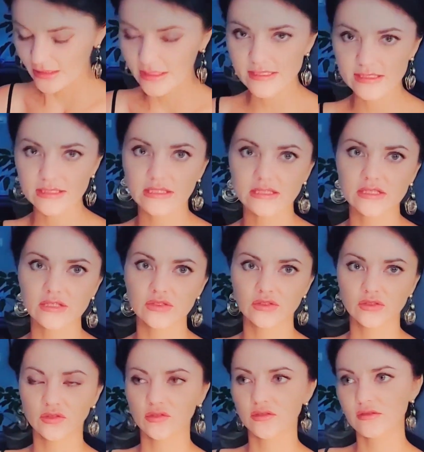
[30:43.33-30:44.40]
listening
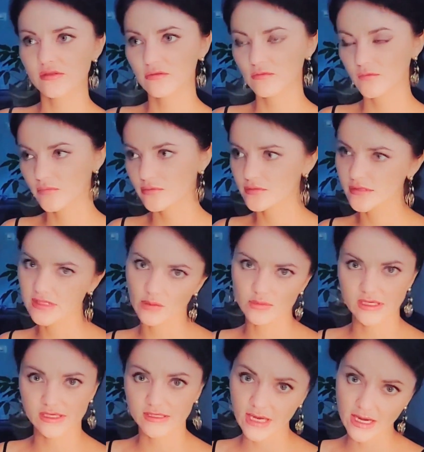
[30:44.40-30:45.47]
to
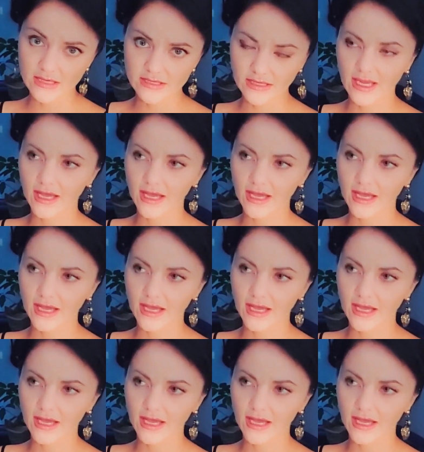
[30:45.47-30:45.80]
some satsangs,